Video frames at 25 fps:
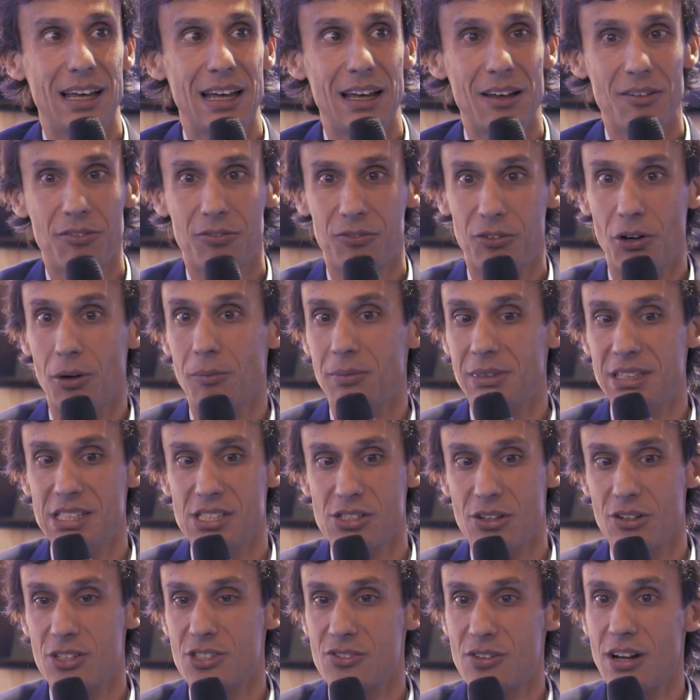from this
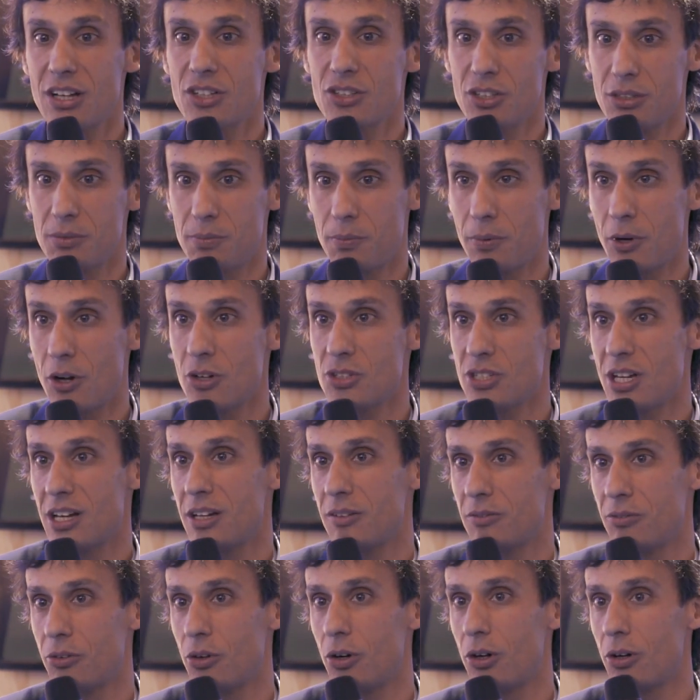construction
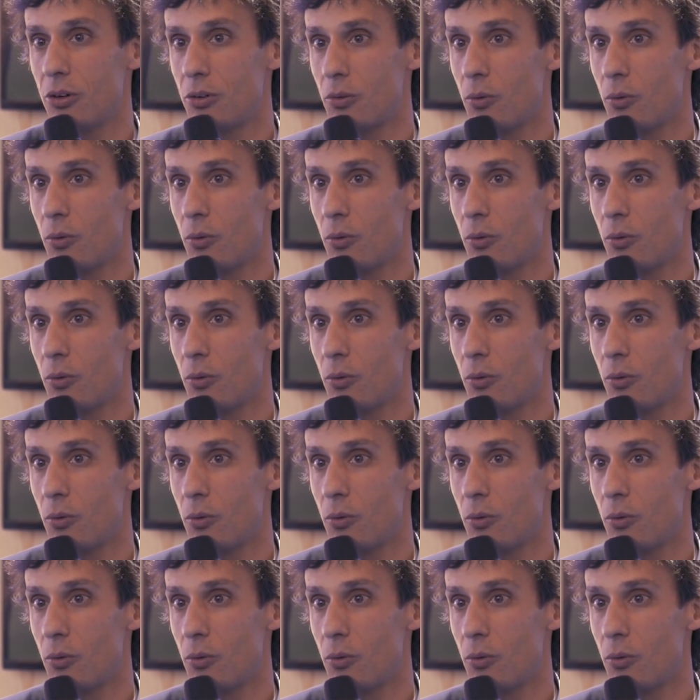project for